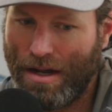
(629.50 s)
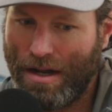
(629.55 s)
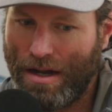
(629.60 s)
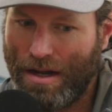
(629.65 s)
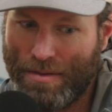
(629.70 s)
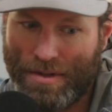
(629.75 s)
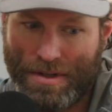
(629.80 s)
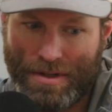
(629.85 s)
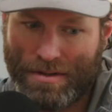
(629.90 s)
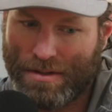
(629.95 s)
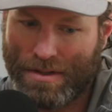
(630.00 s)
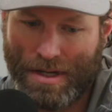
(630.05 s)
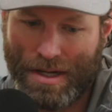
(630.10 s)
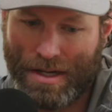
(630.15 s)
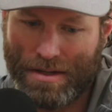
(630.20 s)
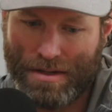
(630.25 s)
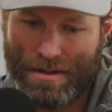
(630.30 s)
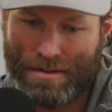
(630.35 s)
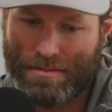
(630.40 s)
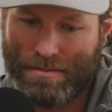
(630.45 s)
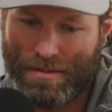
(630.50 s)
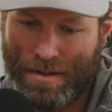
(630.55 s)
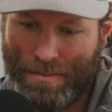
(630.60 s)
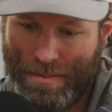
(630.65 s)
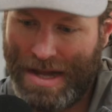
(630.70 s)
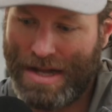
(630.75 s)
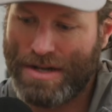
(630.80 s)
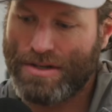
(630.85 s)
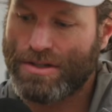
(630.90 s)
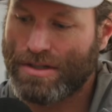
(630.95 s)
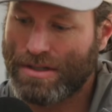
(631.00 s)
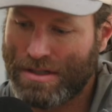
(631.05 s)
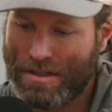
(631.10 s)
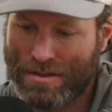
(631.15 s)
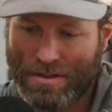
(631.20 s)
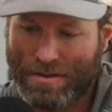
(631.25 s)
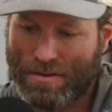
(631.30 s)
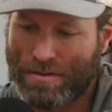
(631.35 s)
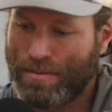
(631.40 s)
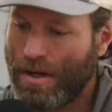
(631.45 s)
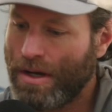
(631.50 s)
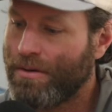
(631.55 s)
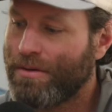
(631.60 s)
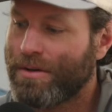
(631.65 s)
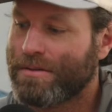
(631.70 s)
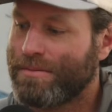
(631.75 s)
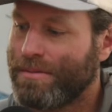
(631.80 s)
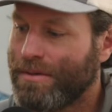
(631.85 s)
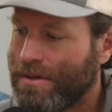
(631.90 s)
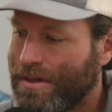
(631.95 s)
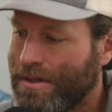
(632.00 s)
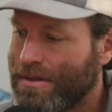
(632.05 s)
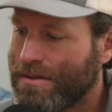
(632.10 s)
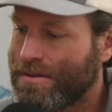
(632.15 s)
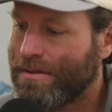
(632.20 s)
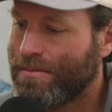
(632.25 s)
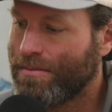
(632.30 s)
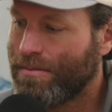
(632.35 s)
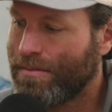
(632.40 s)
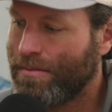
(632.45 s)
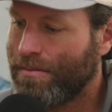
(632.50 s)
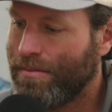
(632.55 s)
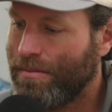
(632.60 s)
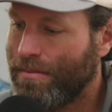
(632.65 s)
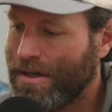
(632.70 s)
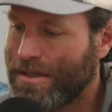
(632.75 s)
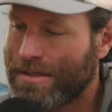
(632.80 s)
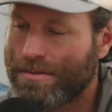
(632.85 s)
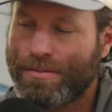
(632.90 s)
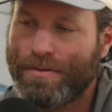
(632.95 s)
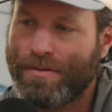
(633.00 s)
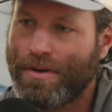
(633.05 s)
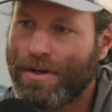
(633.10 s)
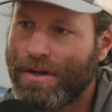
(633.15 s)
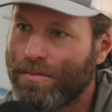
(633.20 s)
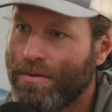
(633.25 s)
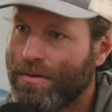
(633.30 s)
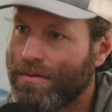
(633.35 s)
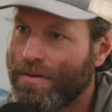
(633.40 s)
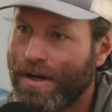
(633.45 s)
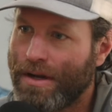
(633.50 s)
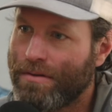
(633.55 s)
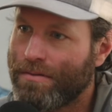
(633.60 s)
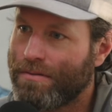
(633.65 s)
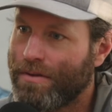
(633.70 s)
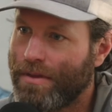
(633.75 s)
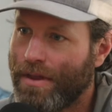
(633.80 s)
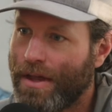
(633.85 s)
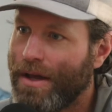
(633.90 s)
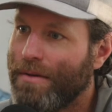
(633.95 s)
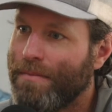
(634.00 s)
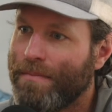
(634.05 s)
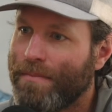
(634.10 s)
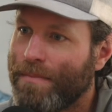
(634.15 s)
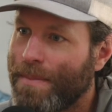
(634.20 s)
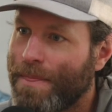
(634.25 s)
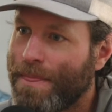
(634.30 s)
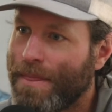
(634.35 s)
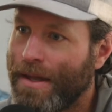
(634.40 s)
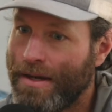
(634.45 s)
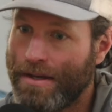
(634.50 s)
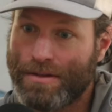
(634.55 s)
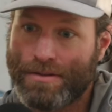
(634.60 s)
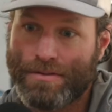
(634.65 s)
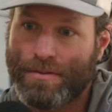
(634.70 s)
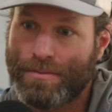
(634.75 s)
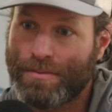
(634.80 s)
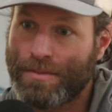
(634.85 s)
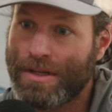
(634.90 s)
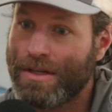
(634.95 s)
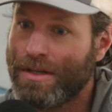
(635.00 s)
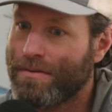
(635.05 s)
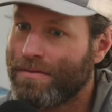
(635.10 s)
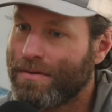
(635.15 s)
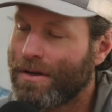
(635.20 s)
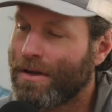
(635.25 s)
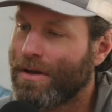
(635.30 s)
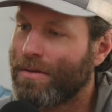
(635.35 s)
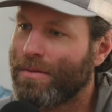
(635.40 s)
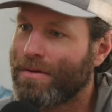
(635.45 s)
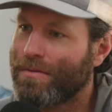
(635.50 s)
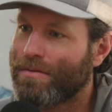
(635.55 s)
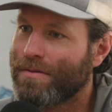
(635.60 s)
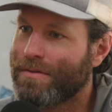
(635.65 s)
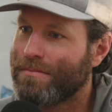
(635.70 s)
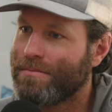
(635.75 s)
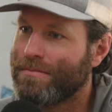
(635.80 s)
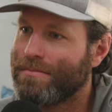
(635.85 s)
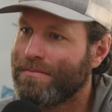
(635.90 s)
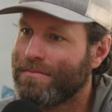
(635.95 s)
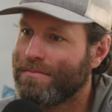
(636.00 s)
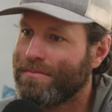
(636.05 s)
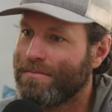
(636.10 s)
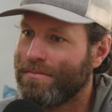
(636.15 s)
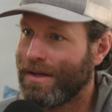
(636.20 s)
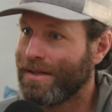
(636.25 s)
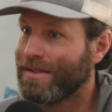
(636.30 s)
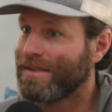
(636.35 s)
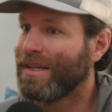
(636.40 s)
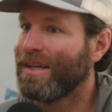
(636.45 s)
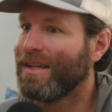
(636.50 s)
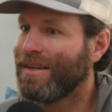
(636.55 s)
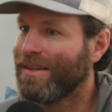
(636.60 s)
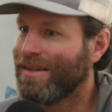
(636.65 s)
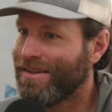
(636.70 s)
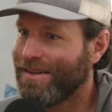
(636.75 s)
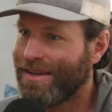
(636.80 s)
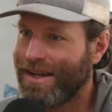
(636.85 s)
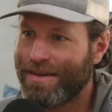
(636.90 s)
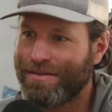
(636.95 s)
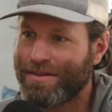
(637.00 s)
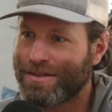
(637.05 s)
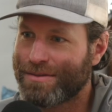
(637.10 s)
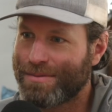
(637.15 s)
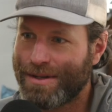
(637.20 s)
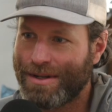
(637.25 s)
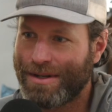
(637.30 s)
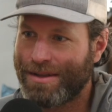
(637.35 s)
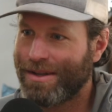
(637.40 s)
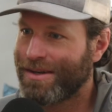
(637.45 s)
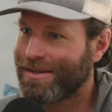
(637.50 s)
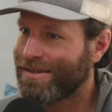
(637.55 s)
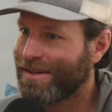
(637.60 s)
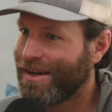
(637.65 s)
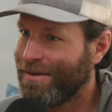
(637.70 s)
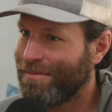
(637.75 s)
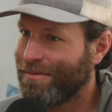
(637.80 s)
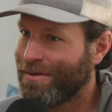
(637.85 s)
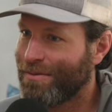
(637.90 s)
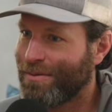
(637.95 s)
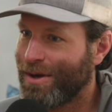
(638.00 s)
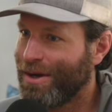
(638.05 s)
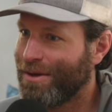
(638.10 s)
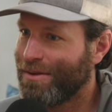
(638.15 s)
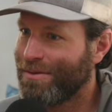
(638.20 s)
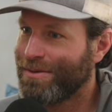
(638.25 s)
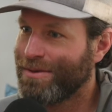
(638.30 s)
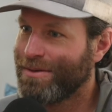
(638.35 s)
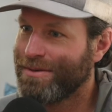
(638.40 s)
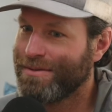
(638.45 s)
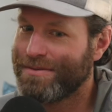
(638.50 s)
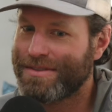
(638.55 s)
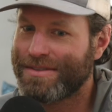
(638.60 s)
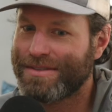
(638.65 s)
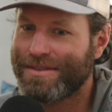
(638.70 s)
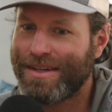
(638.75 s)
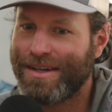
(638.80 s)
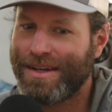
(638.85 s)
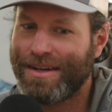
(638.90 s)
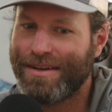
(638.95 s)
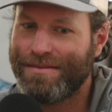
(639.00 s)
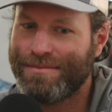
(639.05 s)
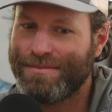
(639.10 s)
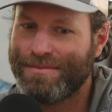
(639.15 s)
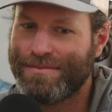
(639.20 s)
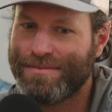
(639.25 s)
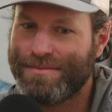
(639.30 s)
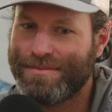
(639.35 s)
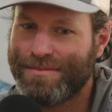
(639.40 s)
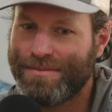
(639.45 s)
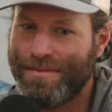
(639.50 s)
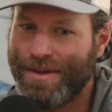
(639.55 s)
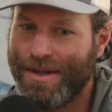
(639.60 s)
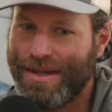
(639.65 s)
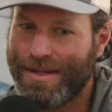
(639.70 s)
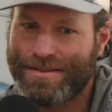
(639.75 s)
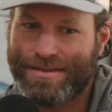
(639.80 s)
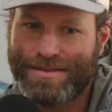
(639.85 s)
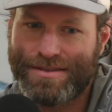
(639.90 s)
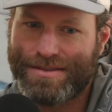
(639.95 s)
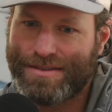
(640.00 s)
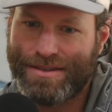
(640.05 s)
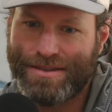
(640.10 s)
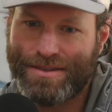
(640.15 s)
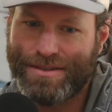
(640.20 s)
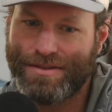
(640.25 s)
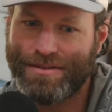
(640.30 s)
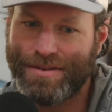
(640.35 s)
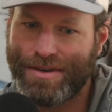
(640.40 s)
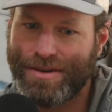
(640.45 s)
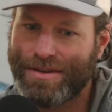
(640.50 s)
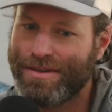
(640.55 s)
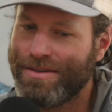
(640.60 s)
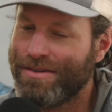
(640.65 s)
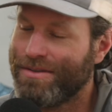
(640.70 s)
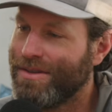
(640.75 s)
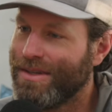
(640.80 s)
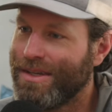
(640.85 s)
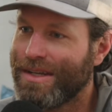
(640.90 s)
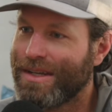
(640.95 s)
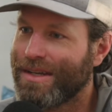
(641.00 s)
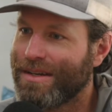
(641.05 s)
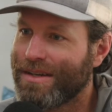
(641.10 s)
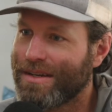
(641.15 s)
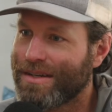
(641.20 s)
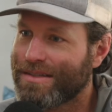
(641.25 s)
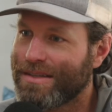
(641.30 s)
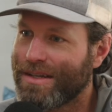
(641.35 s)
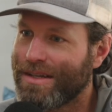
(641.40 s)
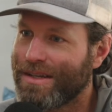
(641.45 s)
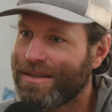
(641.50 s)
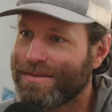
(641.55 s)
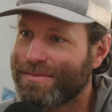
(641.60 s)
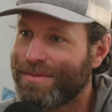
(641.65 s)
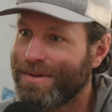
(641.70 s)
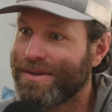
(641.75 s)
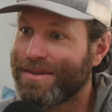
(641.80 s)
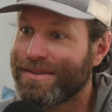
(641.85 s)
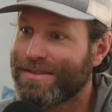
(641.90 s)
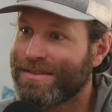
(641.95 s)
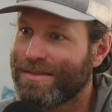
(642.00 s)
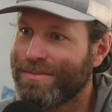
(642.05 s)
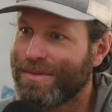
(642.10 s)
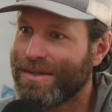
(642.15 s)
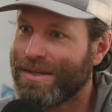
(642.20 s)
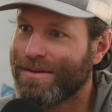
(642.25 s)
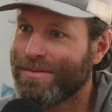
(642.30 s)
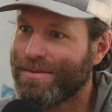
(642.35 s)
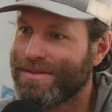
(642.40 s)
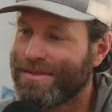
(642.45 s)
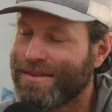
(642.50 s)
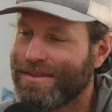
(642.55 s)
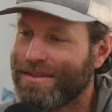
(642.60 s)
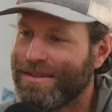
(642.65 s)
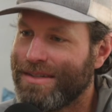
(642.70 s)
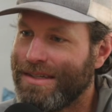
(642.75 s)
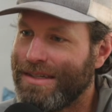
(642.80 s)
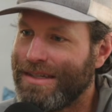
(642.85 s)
I mean, I imagine, and just from my own experience, it must be very profound for them. It is for me, even coming from Montana and having spent a lot of time with wild wolves. It's still a very unique and exciting experience to be able to